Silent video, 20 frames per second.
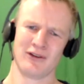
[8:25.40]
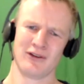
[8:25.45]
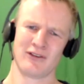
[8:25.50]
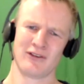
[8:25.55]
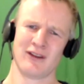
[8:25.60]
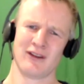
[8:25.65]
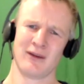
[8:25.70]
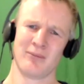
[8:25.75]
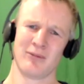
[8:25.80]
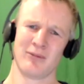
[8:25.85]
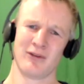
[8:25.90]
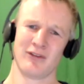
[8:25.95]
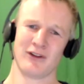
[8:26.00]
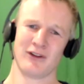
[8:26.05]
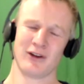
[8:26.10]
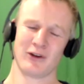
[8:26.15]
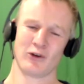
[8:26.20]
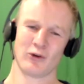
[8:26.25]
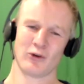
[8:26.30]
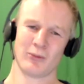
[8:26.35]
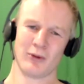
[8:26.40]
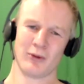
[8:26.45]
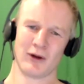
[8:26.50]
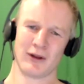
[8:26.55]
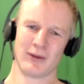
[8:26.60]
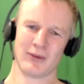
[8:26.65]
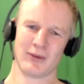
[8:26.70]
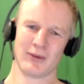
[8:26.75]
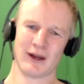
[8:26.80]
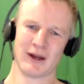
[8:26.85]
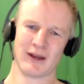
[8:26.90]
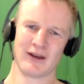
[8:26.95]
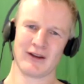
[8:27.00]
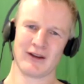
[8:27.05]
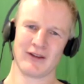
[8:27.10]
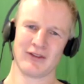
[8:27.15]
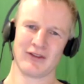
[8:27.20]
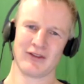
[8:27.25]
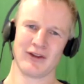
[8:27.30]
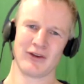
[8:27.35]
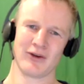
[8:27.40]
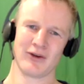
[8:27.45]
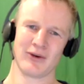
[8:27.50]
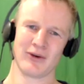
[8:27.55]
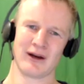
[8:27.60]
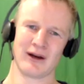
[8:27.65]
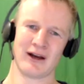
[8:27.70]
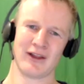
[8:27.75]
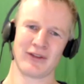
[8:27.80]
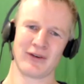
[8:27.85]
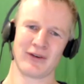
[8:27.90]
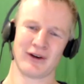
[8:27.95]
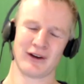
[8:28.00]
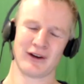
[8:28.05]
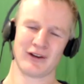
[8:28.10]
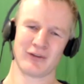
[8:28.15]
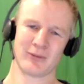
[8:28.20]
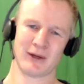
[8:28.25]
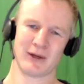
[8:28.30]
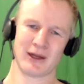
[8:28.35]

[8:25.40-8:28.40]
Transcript: 10% of your body weight, then your arthritis